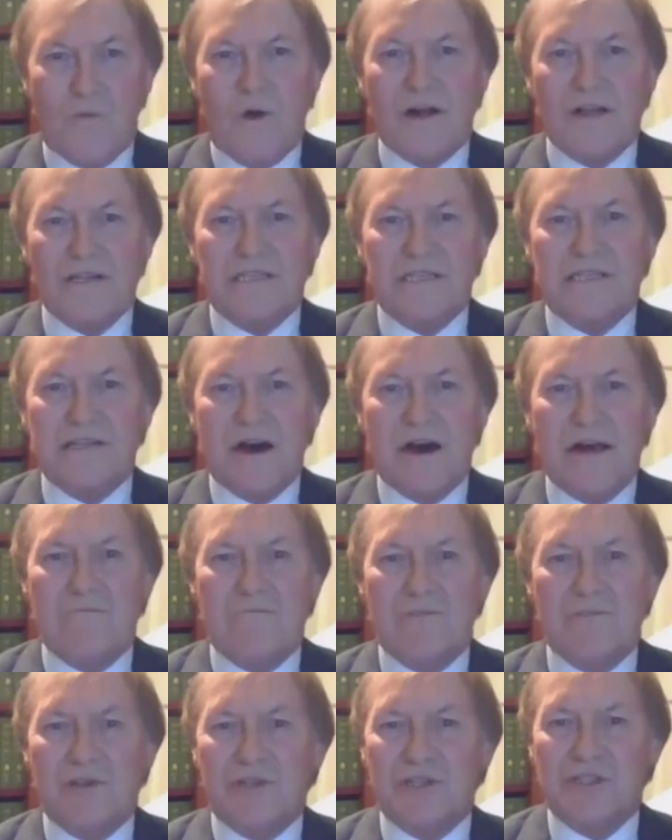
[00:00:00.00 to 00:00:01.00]
Whilst
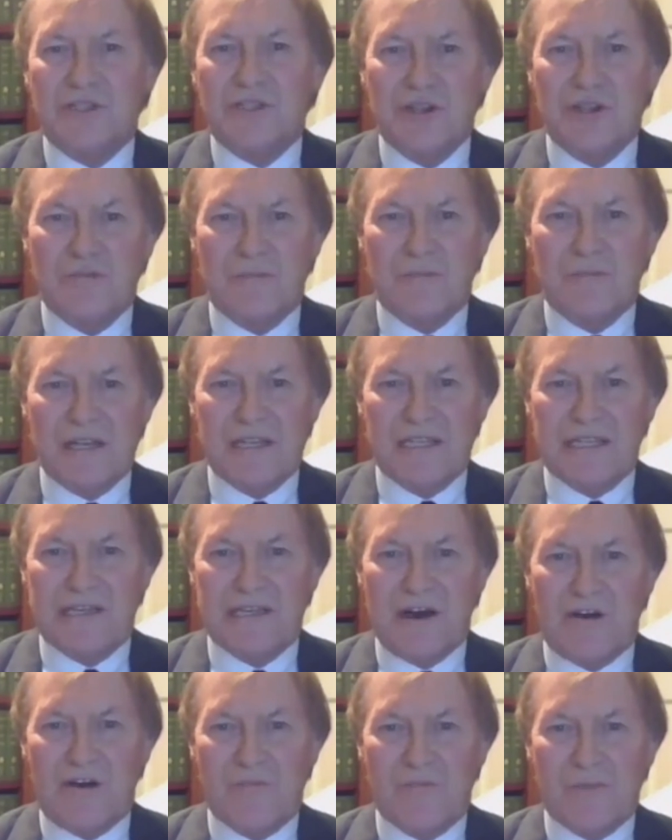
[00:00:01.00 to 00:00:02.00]
I'm not a Jew
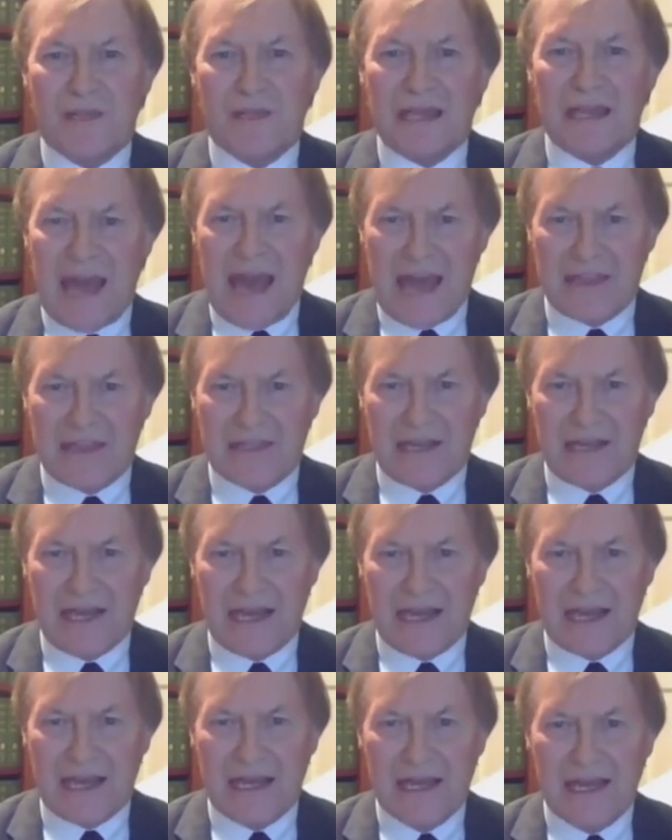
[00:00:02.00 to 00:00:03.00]
myself, but a
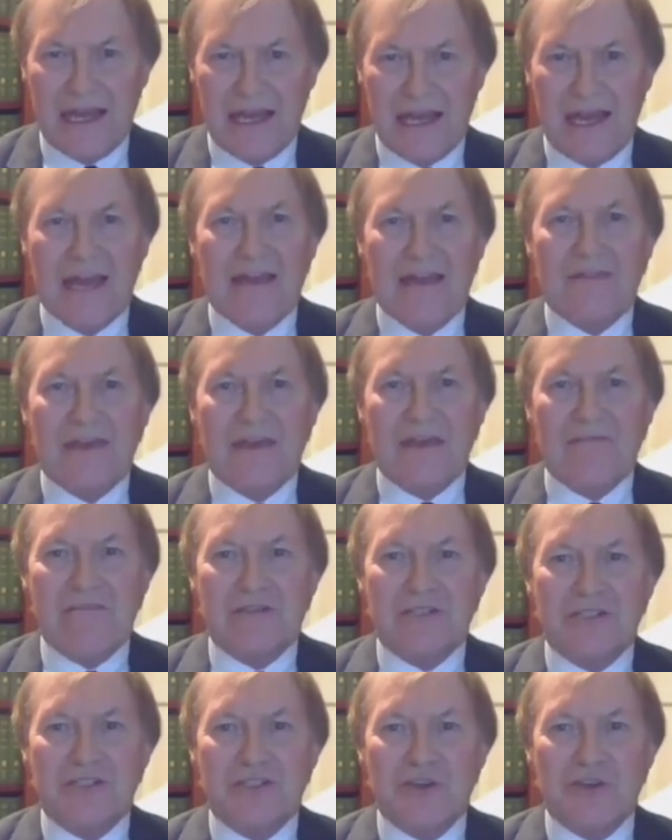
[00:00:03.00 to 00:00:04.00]
Catholic,
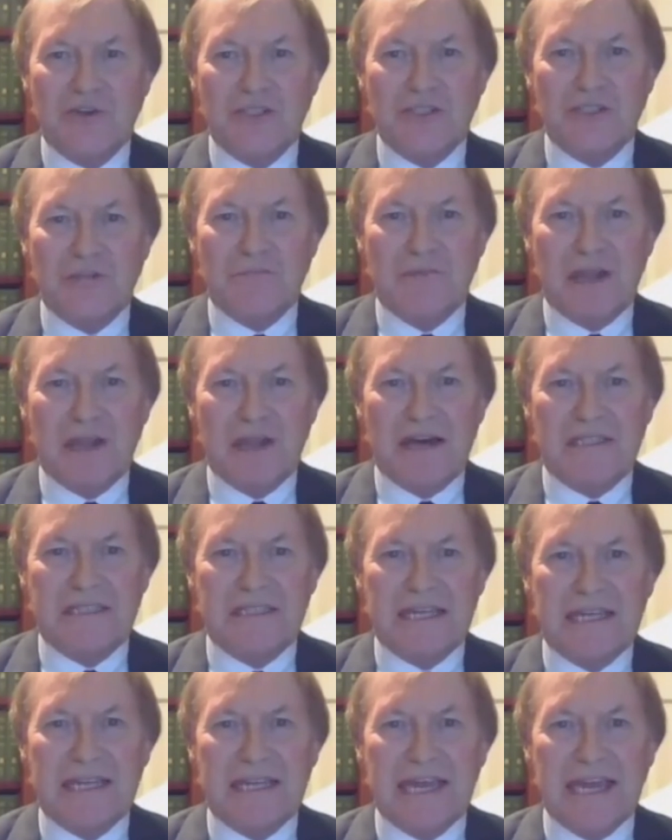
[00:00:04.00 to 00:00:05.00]
there is Jewish
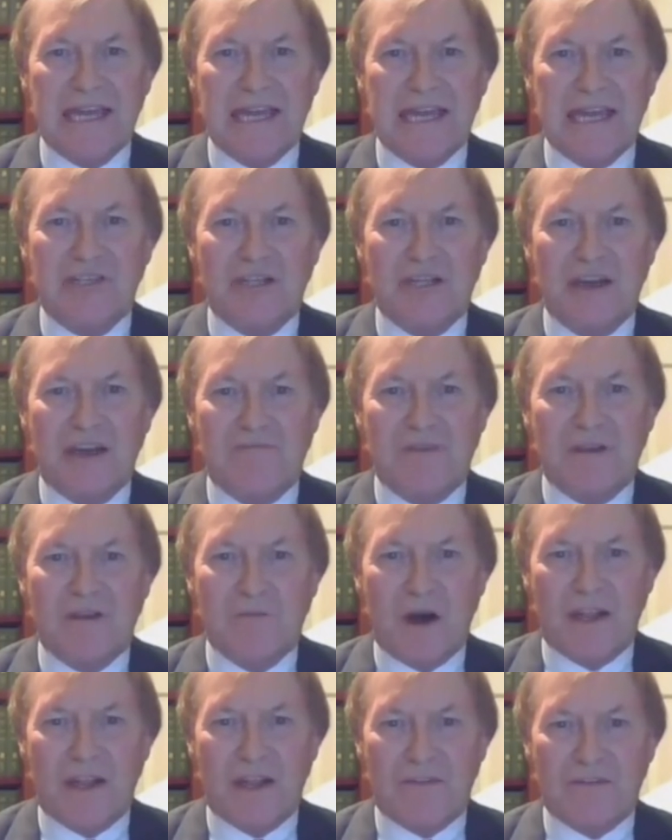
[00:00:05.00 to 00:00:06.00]
blood in each and
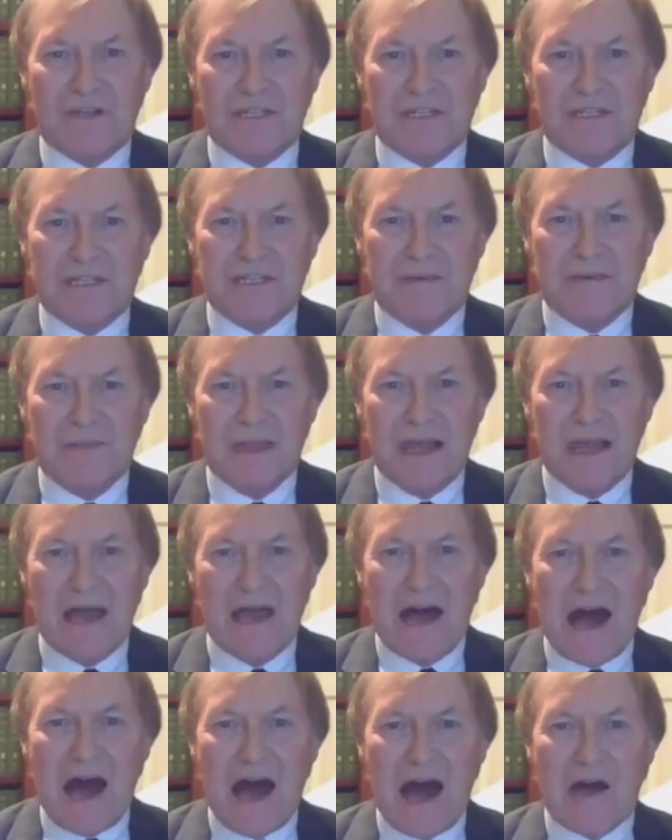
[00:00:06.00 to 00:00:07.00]
every one of us.
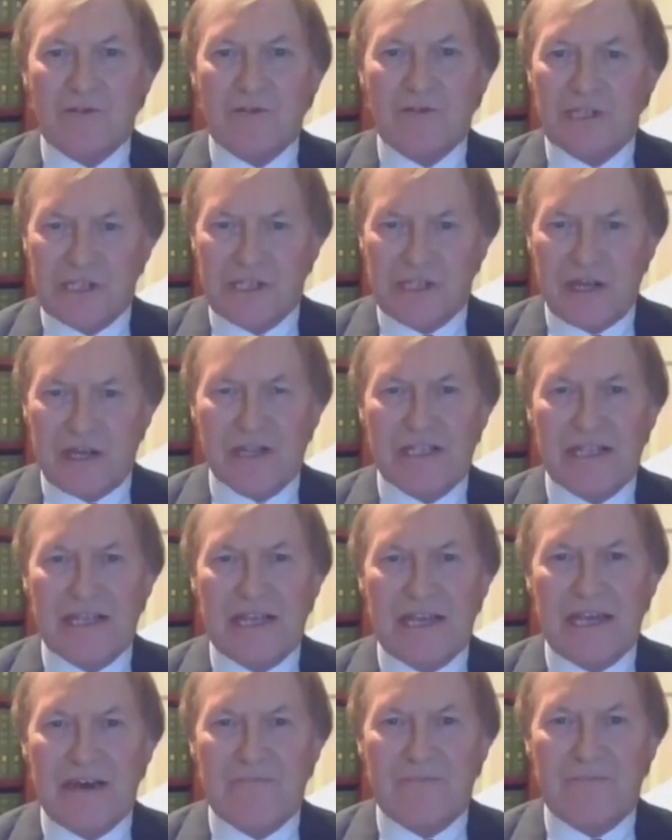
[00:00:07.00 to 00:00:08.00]
I would
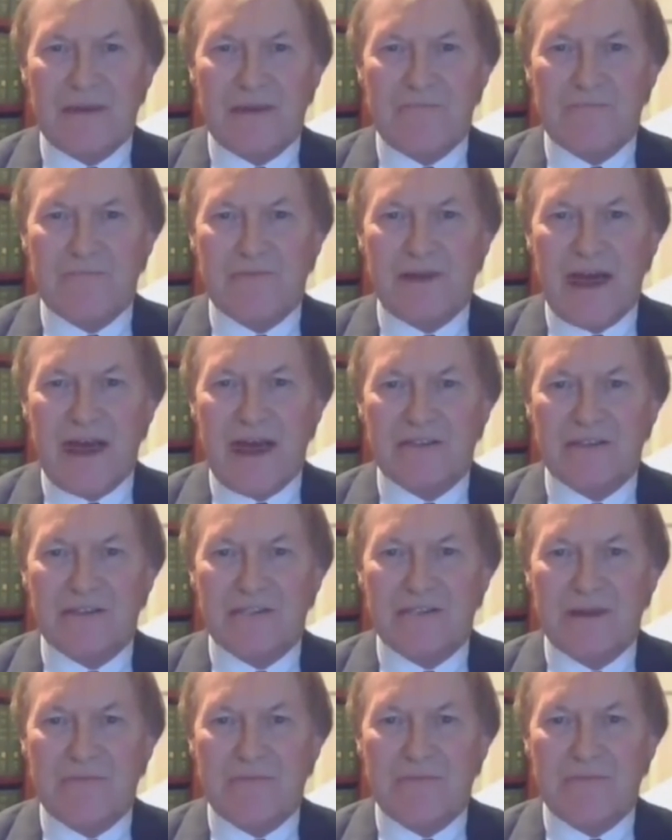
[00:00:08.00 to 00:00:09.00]
certainly have been
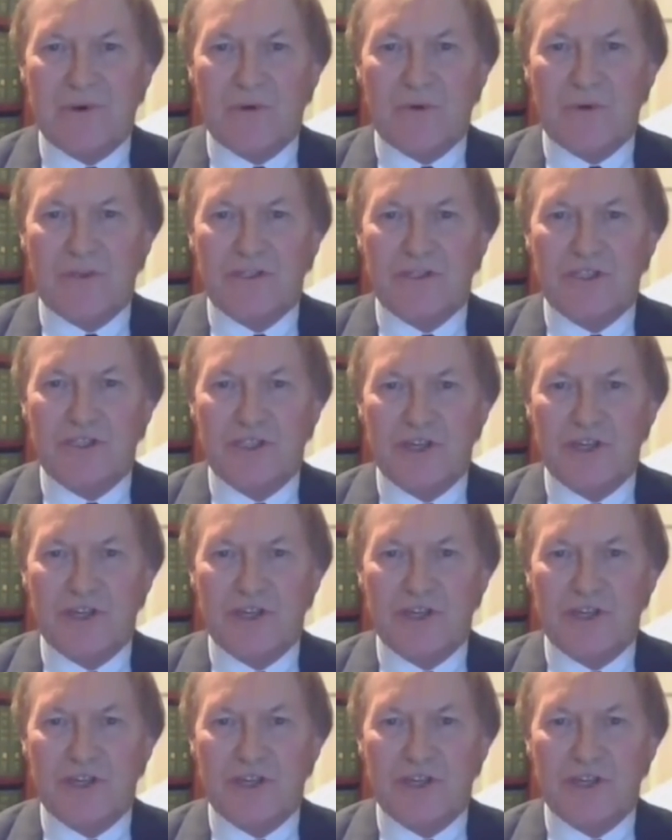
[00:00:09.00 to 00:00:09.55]
proud to be born a